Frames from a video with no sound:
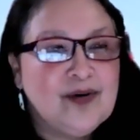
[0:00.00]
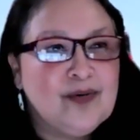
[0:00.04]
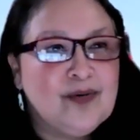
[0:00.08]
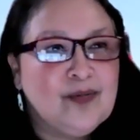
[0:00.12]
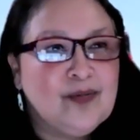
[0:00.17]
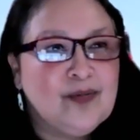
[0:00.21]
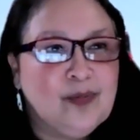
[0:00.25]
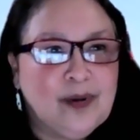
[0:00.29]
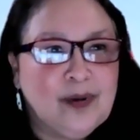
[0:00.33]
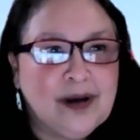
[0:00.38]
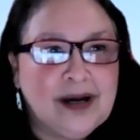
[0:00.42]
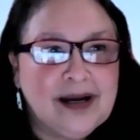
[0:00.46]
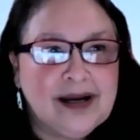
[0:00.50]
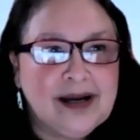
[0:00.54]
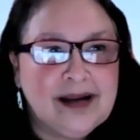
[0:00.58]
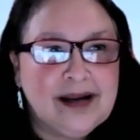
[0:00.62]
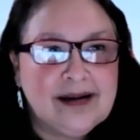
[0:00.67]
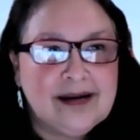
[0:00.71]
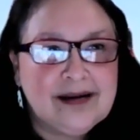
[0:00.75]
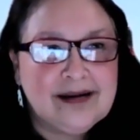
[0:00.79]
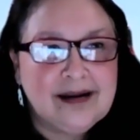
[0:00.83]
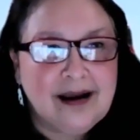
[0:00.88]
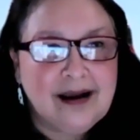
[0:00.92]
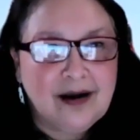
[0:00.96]

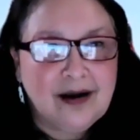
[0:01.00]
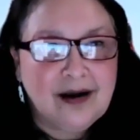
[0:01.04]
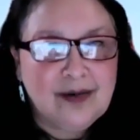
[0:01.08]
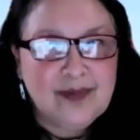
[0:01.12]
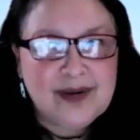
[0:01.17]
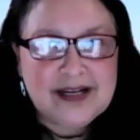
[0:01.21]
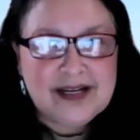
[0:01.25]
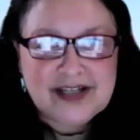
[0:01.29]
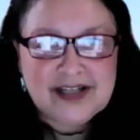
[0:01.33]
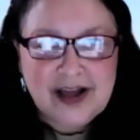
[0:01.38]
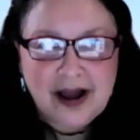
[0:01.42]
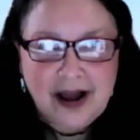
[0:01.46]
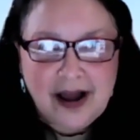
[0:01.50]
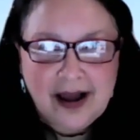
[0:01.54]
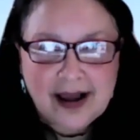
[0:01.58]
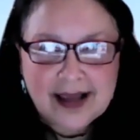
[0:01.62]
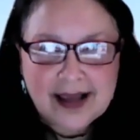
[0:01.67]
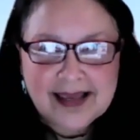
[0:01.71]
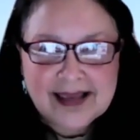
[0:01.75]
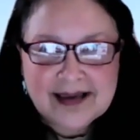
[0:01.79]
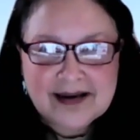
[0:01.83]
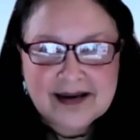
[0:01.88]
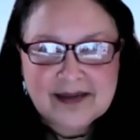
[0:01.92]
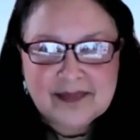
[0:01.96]
What are we
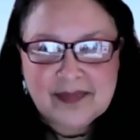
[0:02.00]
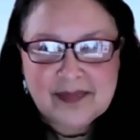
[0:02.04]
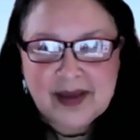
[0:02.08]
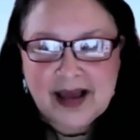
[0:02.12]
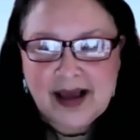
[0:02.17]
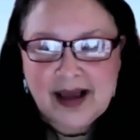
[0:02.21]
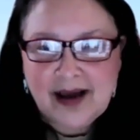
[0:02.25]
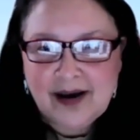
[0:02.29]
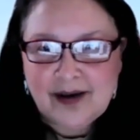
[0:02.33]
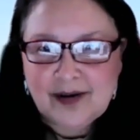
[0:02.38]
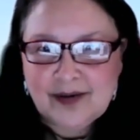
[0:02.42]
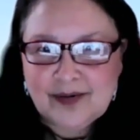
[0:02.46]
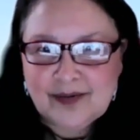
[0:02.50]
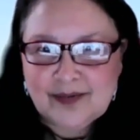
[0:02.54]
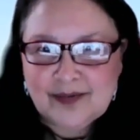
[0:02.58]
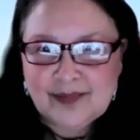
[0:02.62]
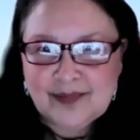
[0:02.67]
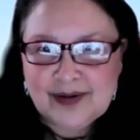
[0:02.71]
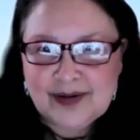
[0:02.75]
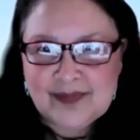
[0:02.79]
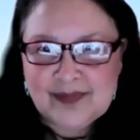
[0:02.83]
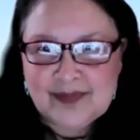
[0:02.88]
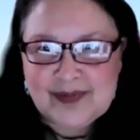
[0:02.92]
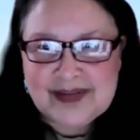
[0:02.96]
talking about
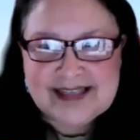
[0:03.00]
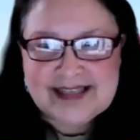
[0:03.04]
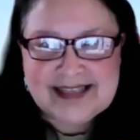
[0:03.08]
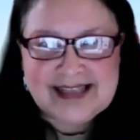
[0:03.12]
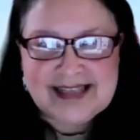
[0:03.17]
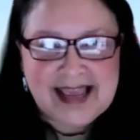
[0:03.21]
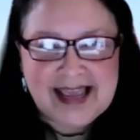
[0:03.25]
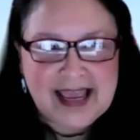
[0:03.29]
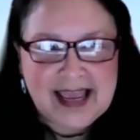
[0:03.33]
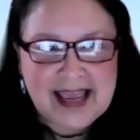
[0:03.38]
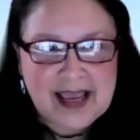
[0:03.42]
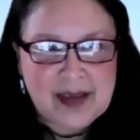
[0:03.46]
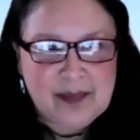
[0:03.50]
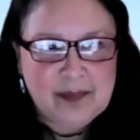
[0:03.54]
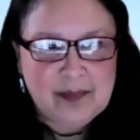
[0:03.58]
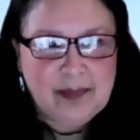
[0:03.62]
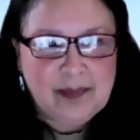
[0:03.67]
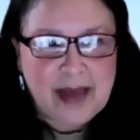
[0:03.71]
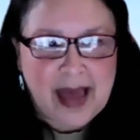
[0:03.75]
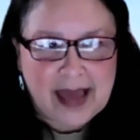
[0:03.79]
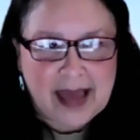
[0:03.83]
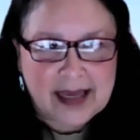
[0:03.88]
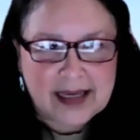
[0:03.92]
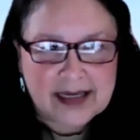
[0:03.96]
when we say
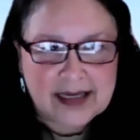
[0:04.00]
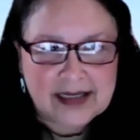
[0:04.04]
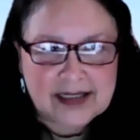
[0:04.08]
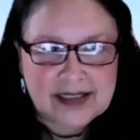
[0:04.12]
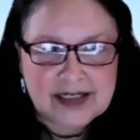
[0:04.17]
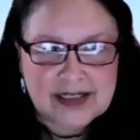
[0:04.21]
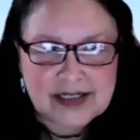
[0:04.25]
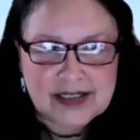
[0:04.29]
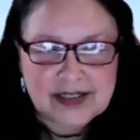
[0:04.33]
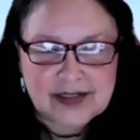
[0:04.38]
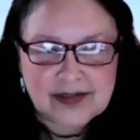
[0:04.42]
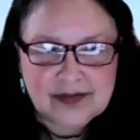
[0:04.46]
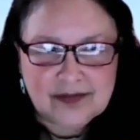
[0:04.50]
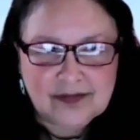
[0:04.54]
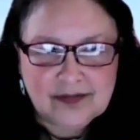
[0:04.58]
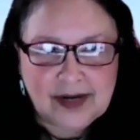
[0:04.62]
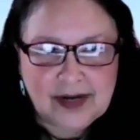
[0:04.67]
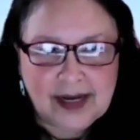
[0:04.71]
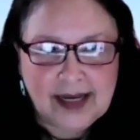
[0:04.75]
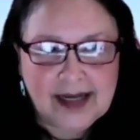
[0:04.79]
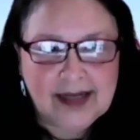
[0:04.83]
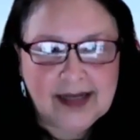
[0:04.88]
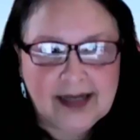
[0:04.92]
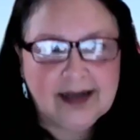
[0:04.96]
baggage,
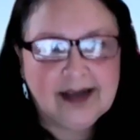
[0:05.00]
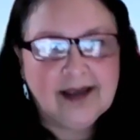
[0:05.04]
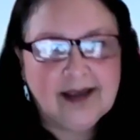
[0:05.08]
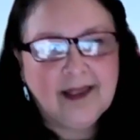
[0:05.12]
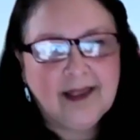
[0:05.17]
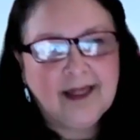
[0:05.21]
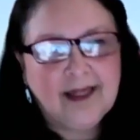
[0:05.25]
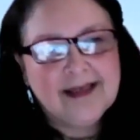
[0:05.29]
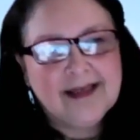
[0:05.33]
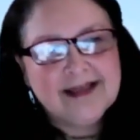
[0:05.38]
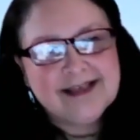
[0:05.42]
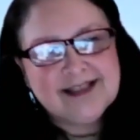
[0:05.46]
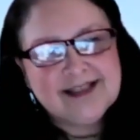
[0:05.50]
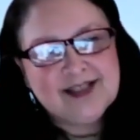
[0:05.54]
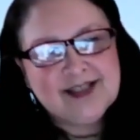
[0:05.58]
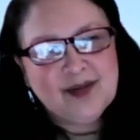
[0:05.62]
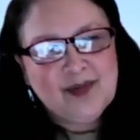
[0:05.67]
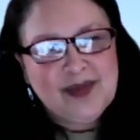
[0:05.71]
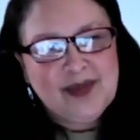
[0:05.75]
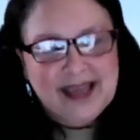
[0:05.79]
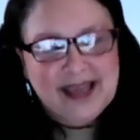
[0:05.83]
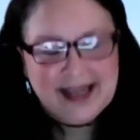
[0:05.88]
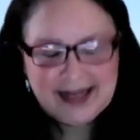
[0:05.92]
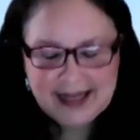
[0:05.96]
right? So
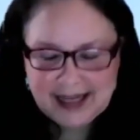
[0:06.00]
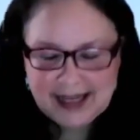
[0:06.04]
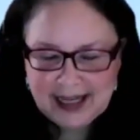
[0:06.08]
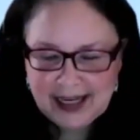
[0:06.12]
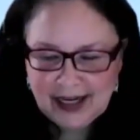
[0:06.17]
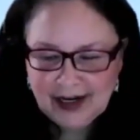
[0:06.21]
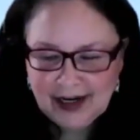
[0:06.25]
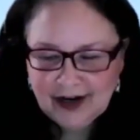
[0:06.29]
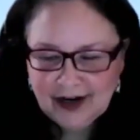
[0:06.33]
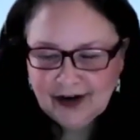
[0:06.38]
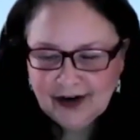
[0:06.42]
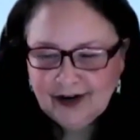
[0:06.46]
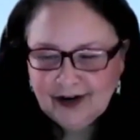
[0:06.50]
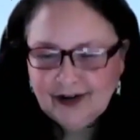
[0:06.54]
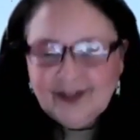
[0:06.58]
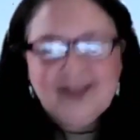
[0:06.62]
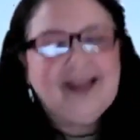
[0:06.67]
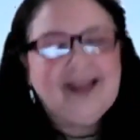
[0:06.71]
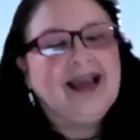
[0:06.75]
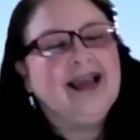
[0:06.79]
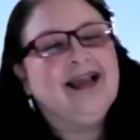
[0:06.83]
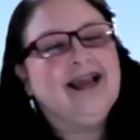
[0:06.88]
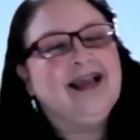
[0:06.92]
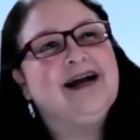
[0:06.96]
we can hear
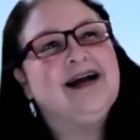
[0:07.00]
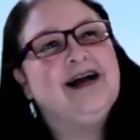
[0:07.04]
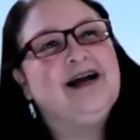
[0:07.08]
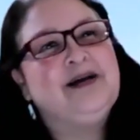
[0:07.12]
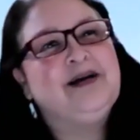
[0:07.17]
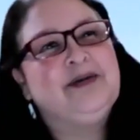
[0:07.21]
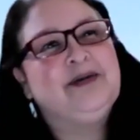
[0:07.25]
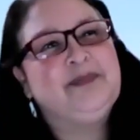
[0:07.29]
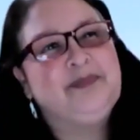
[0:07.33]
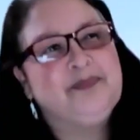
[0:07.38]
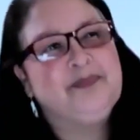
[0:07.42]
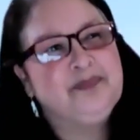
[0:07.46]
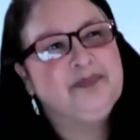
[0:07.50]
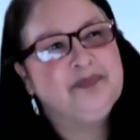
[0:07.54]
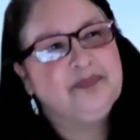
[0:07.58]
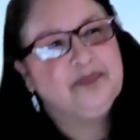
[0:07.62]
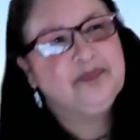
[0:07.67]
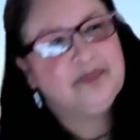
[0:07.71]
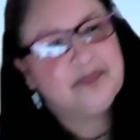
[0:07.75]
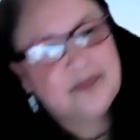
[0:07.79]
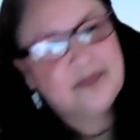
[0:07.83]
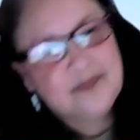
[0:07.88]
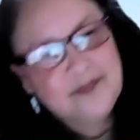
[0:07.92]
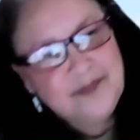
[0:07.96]
like
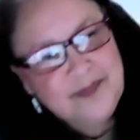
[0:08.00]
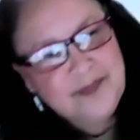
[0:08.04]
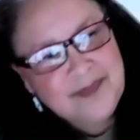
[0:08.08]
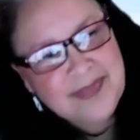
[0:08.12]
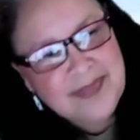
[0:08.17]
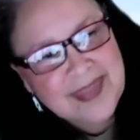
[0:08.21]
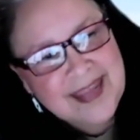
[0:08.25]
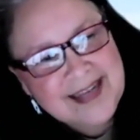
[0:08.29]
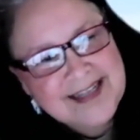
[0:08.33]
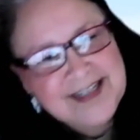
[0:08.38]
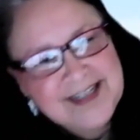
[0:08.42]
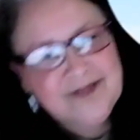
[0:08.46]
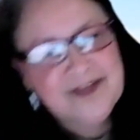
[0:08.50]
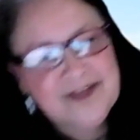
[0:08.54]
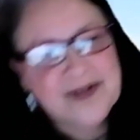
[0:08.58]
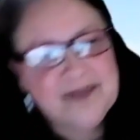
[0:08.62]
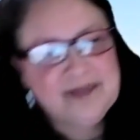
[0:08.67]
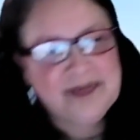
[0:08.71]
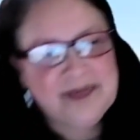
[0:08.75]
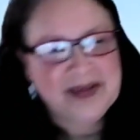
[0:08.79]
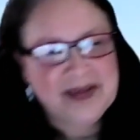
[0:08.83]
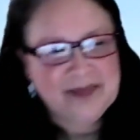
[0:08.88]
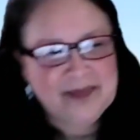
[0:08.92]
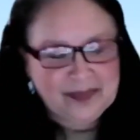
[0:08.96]
different
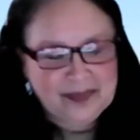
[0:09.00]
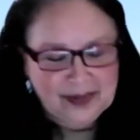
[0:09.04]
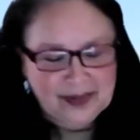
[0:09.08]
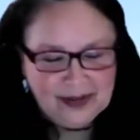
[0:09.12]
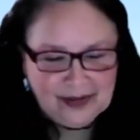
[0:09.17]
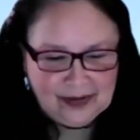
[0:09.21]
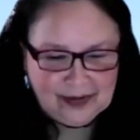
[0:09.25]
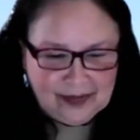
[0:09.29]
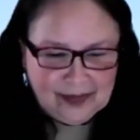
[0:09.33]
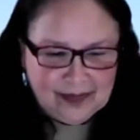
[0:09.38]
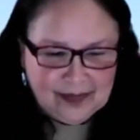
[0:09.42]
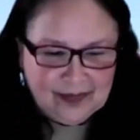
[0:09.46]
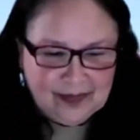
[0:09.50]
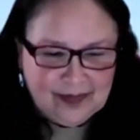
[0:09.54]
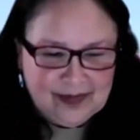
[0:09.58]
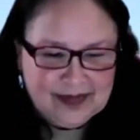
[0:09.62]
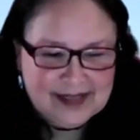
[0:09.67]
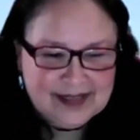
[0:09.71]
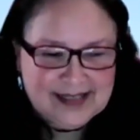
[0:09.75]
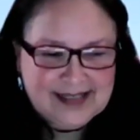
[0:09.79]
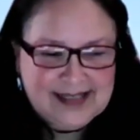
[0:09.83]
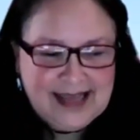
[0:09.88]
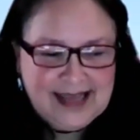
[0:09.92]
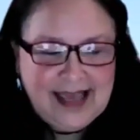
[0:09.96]
people will
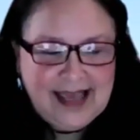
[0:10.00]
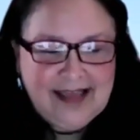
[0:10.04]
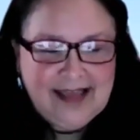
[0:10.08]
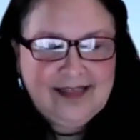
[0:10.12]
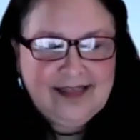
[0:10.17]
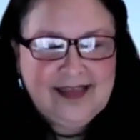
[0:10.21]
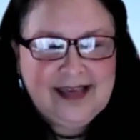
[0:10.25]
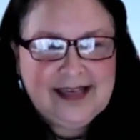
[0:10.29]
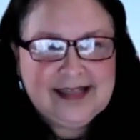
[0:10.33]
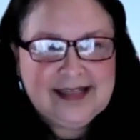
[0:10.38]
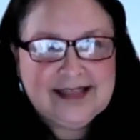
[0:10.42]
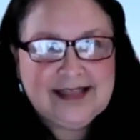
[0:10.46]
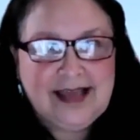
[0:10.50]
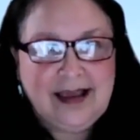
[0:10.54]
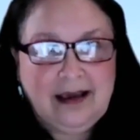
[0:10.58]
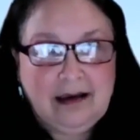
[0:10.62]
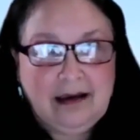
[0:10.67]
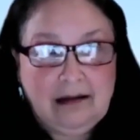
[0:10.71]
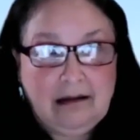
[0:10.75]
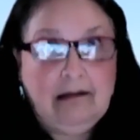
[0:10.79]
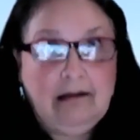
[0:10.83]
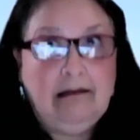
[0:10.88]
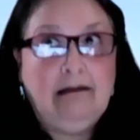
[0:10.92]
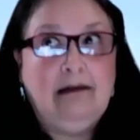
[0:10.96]
say things like,
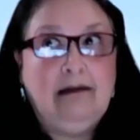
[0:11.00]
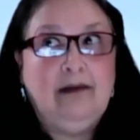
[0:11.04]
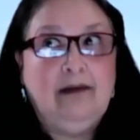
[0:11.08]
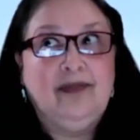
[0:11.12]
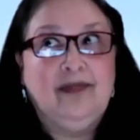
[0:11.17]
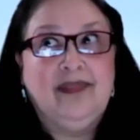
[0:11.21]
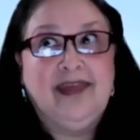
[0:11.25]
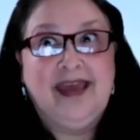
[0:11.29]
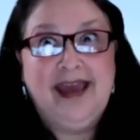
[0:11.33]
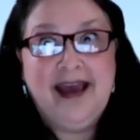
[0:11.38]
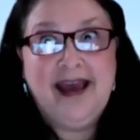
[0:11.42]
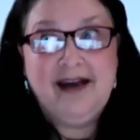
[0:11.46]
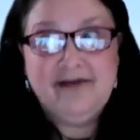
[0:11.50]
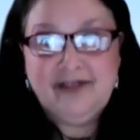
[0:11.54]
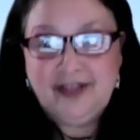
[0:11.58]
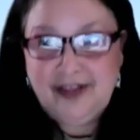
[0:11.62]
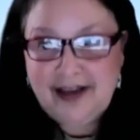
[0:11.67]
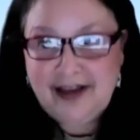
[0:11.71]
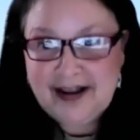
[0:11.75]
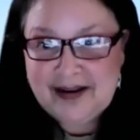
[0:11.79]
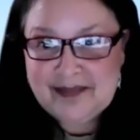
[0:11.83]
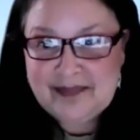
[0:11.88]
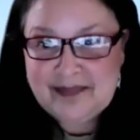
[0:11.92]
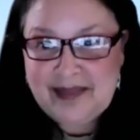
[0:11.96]
oh, they have a
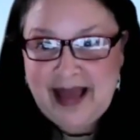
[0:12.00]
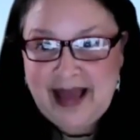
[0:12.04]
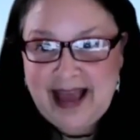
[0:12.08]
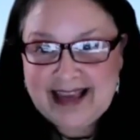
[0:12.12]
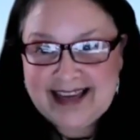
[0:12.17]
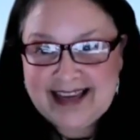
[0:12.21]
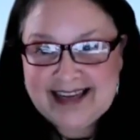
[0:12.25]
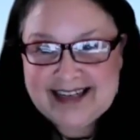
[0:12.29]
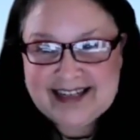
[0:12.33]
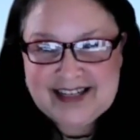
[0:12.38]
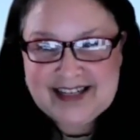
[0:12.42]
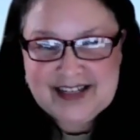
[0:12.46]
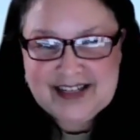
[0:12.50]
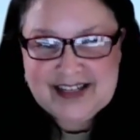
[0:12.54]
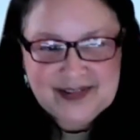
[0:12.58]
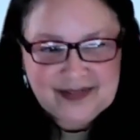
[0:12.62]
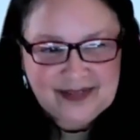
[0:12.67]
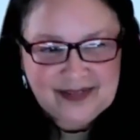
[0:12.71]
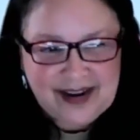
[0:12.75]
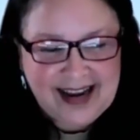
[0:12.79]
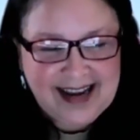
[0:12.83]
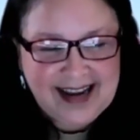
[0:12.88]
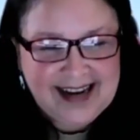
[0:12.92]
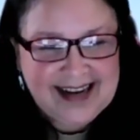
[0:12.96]
lot of baggage,
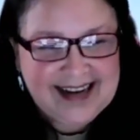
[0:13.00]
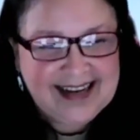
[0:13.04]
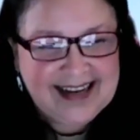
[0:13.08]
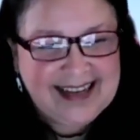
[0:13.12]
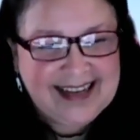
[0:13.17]
right?